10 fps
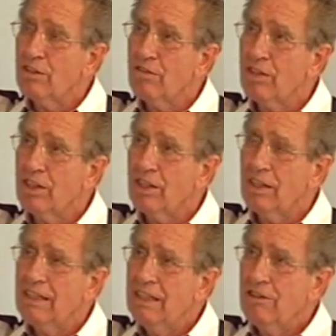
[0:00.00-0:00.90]

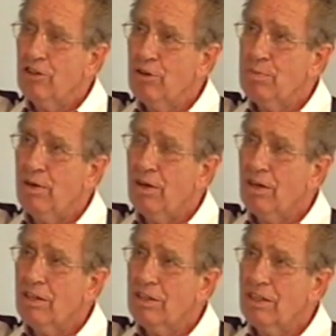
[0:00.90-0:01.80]
departed
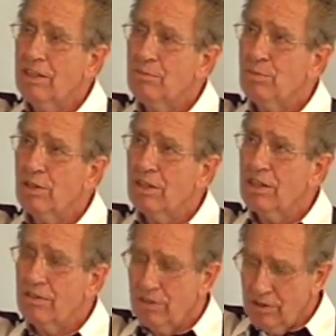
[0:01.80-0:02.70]
believers
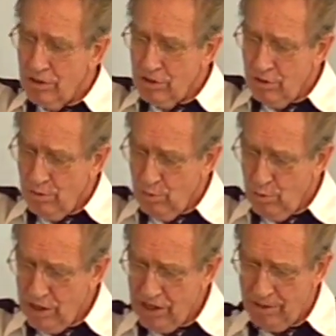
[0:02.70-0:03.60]
with him.
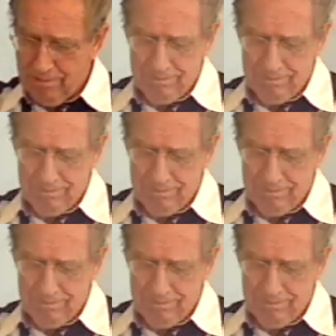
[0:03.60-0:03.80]
Now maybe I